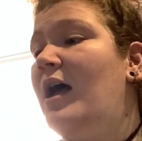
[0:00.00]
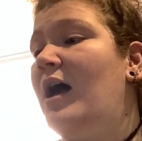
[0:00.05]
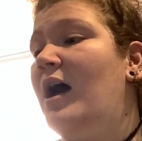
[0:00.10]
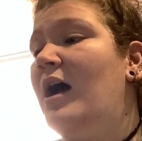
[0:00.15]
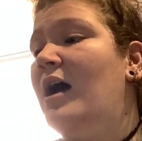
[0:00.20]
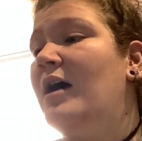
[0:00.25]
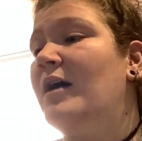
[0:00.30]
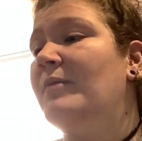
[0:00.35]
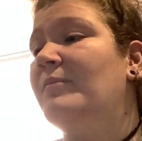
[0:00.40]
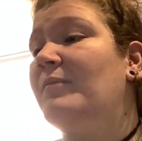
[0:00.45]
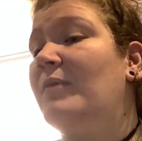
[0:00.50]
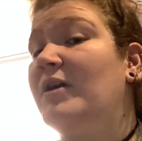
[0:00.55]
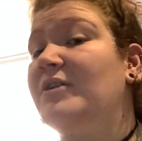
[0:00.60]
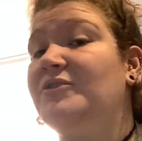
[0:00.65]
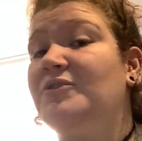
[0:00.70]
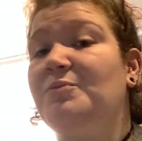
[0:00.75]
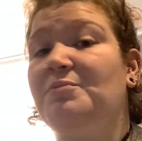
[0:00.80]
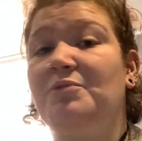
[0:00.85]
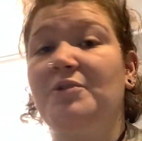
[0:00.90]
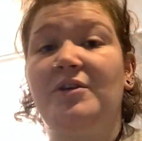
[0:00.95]
I
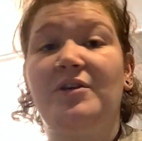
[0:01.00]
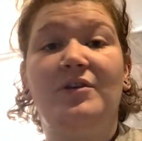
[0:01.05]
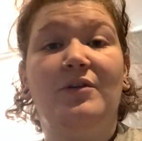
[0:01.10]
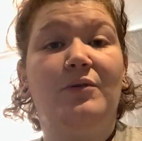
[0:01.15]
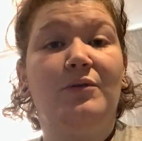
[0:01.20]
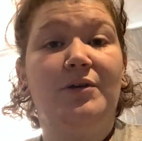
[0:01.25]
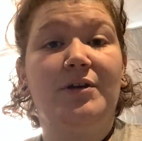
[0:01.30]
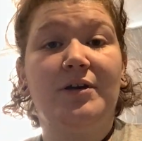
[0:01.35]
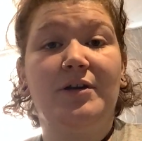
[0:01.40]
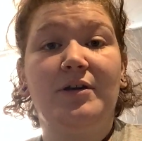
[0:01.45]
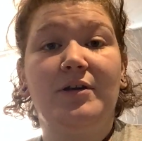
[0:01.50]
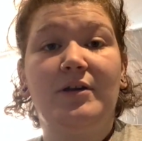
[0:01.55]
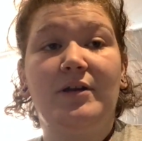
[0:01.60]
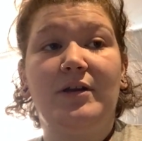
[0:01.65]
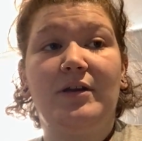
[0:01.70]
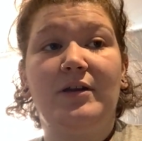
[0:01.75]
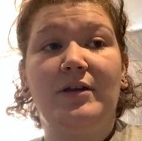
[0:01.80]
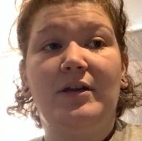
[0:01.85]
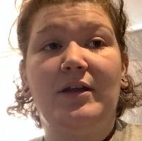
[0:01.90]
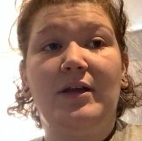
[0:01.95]
do put yogurt
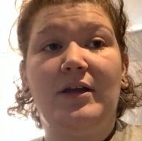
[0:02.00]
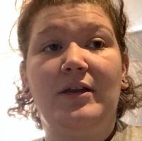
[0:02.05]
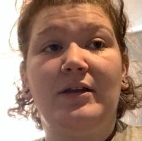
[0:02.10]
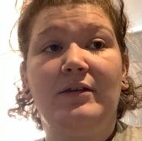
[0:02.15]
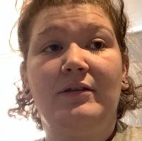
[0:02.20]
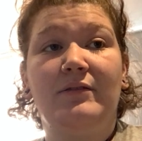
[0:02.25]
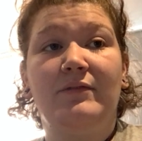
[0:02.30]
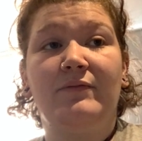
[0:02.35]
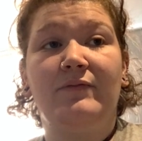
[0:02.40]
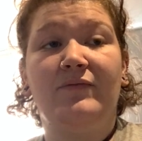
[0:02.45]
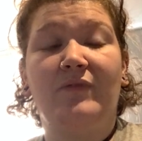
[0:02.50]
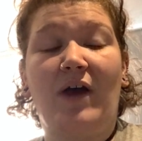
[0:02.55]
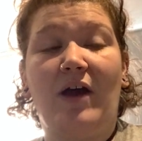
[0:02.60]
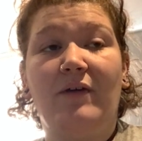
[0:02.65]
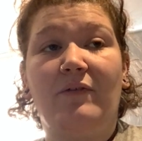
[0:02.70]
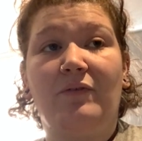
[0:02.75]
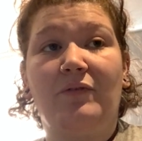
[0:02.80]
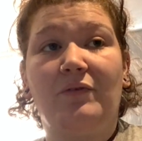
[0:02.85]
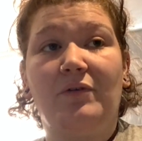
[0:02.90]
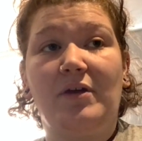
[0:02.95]
in,
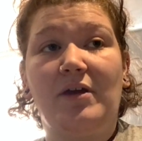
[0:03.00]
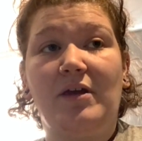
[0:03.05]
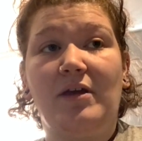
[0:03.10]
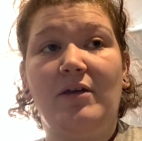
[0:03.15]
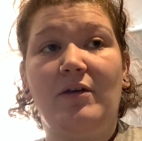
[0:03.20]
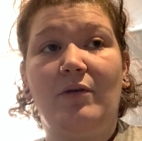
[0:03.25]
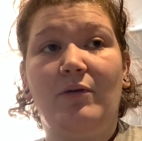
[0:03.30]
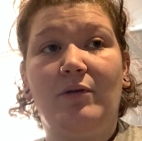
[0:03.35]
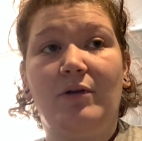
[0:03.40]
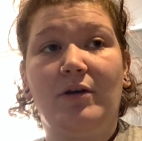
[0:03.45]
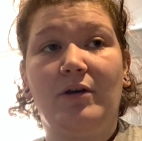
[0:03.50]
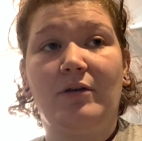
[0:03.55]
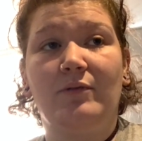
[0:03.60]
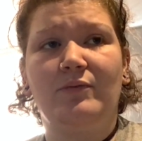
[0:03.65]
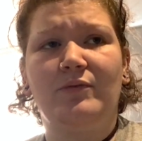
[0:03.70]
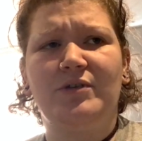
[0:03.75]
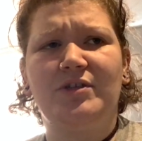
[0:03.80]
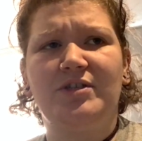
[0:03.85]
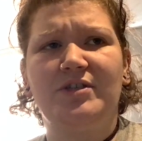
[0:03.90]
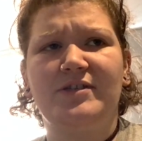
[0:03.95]
fat-free yogurt,
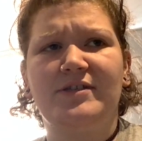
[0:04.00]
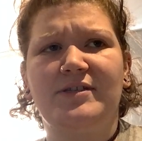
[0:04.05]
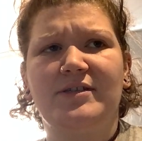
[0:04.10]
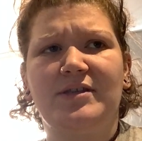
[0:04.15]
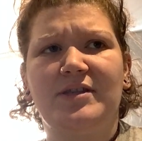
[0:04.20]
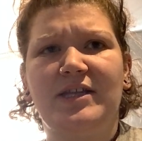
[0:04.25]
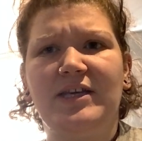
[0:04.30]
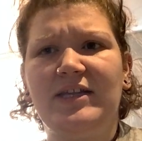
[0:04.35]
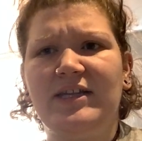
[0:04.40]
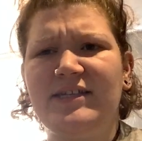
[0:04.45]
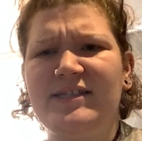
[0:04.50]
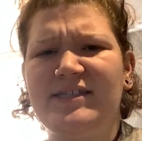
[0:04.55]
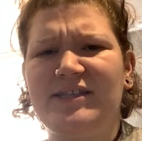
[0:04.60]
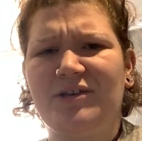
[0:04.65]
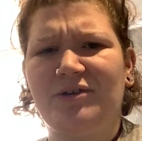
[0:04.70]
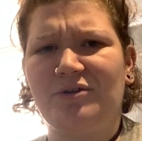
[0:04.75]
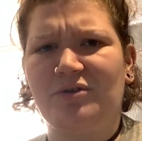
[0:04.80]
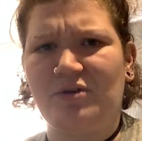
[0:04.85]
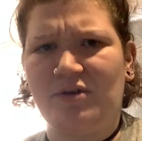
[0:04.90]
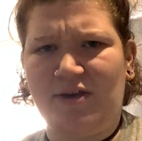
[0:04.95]
which is, I think that's the
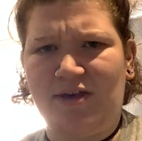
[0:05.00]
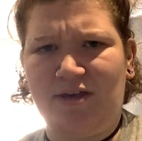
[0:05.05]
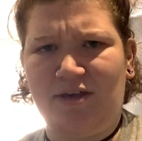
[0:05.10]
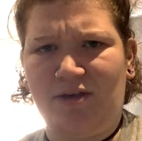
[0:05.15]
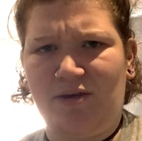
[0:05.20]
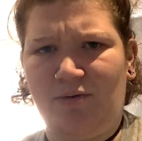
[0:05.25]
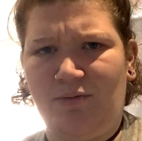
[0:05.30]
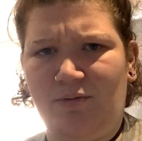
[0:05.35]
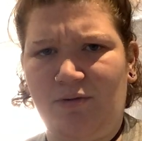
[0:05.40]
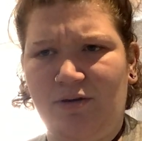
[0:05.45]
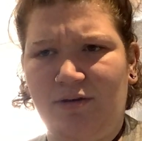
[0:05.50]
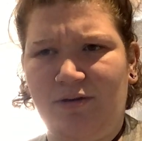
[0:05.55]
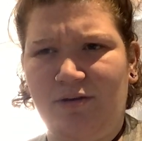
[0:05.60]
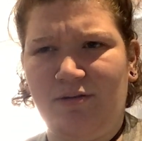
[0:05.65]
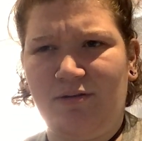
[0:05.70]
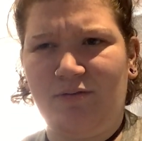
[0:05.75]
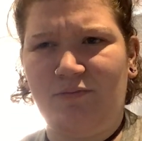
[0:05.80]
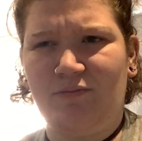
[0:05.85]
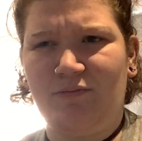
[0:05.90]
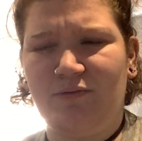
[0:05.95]
Greek yogurt.
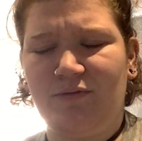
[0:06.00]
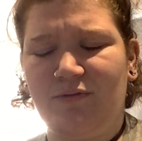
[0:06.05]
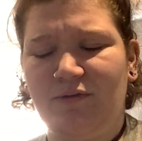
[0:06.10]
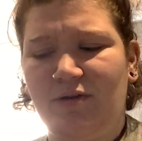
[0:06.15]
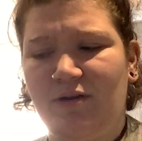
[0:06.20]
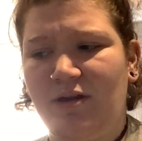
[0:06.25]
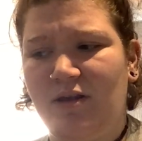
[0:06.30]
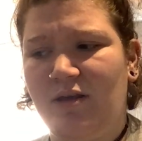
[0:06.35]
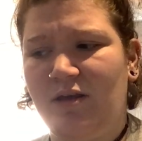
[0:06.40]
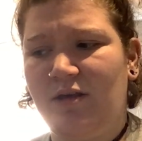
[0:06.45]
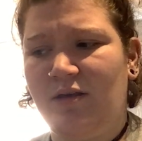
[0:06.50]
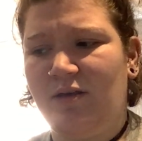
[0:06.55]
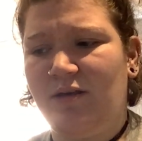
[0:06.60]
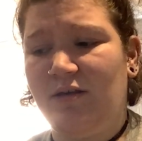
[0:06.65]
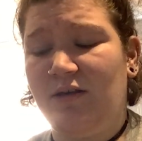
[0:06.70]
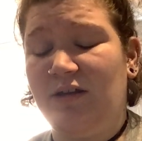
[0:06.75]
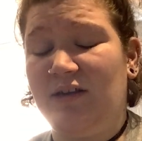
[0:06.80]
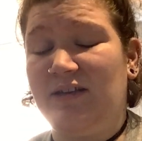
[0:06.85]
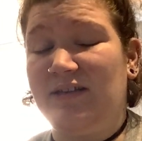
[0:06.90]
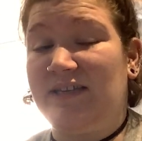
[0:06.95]

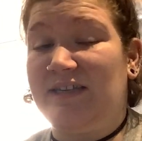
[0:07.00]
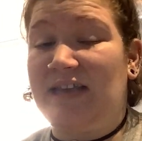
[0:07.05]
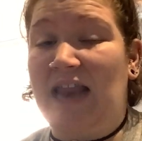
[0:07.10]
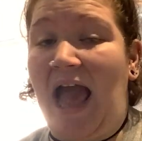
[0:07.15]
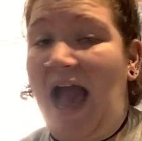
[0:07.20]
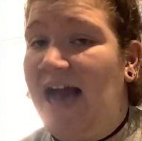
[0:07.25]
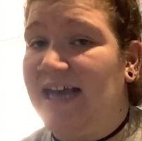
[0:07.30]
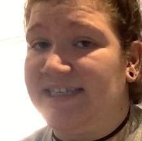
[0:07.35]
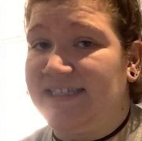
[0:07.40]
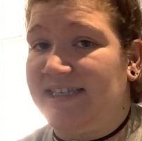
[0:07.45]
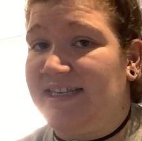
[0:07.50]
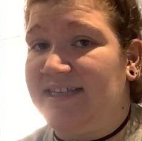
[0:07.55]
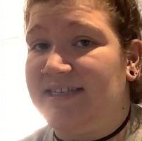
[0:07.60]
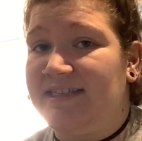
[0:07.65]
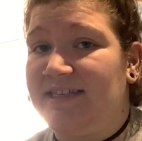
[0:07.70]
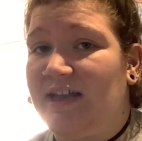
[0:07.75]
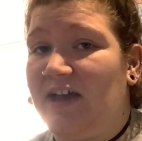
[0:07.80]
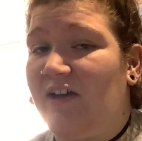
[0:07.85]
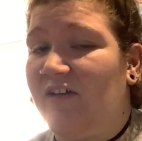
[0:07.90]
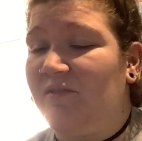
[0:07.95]
It's nasty
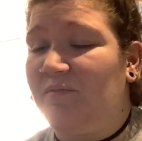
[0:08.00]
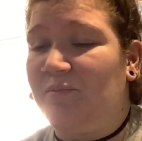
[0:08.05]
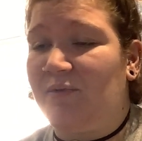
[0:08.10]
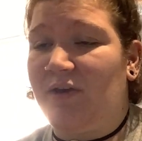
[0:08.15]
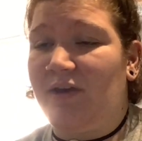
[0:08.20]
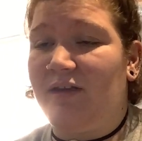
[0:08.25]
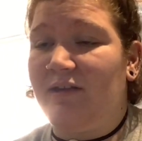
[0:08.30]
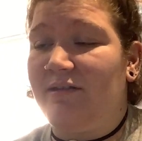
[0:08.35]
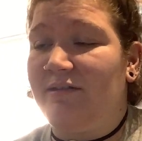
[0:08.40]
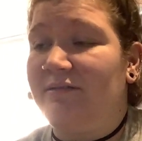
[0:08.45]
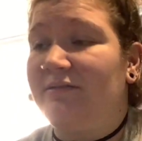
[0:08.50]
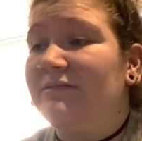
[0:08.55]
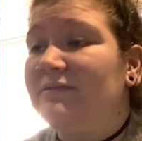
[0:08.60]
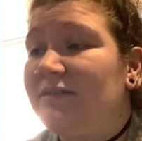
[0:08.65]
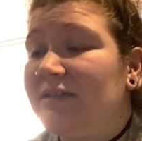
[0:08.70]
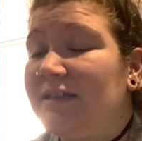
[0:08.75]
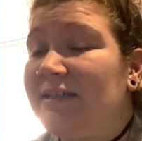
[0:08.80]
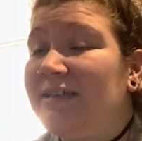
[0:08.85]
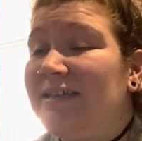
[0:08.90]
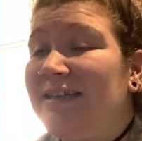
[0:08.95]
stuff, but
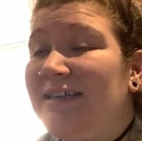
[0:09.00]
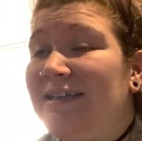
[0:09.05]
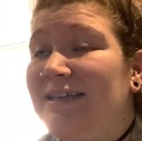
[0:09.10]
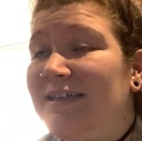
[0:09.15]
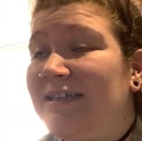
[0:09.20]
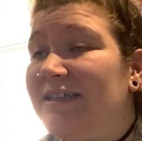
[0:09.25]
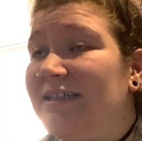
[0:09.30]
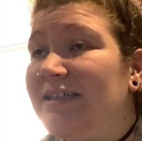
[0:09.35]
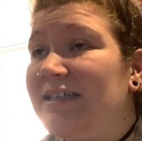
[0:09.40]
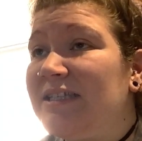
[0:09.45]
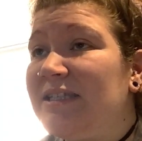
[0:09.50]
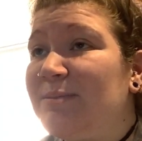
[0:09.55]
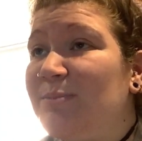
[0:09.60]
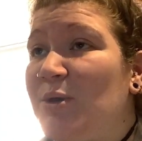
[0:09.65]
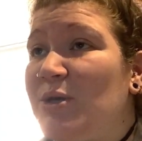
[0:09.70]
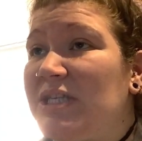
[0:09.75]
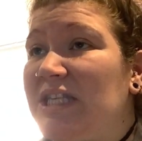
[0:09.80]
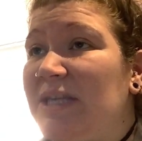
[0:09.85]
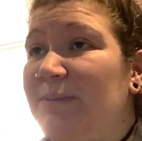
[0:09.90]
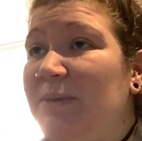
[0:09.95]
it's
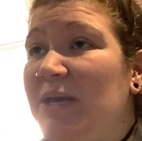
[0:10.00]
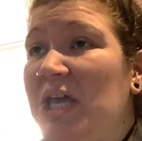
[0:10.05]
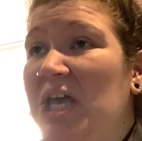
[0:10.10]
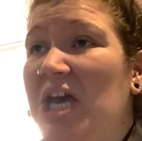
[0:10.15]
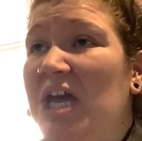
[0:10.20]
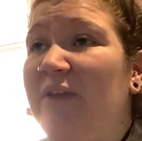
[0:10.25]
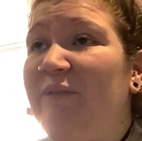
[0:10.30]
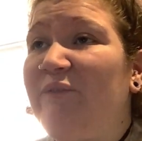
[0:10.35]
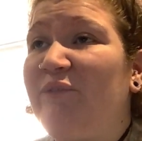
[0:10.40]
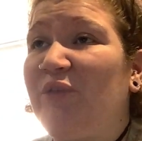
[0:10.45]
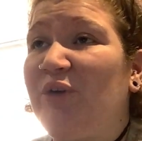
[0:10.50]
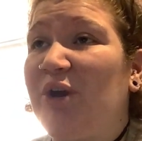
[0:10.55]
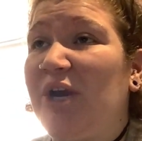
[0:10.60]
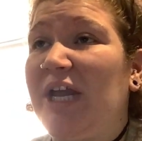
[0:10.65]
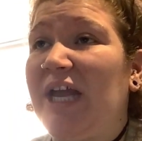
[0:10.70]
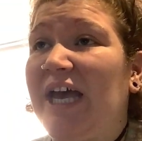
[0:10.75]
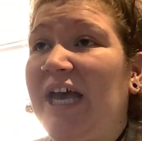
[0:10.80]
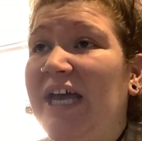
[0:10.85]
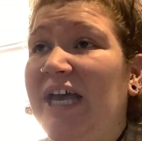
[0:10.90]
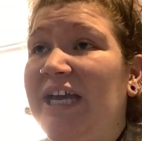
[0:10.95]
supposed to be good for
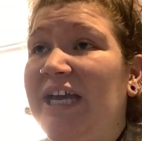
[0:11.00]
you.